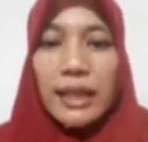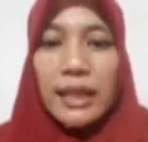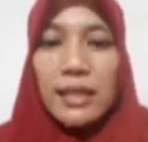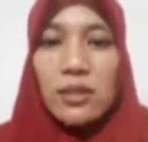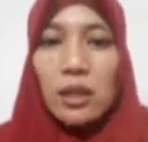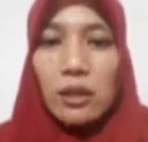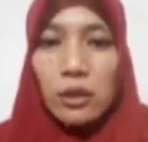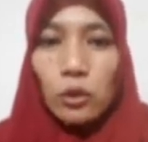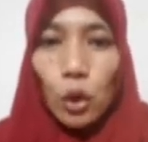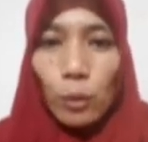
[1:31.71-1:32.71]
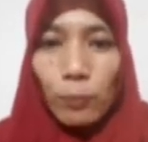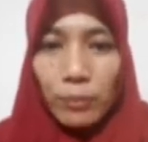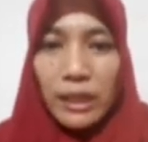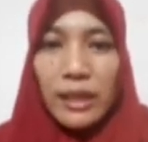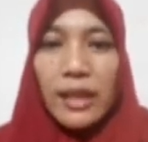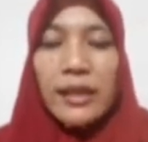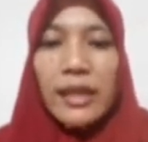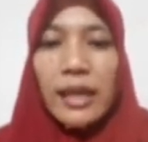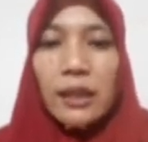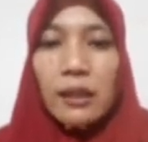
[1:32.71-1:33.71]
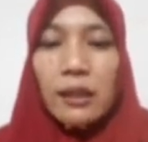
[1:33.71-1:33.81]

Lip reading: is the topic that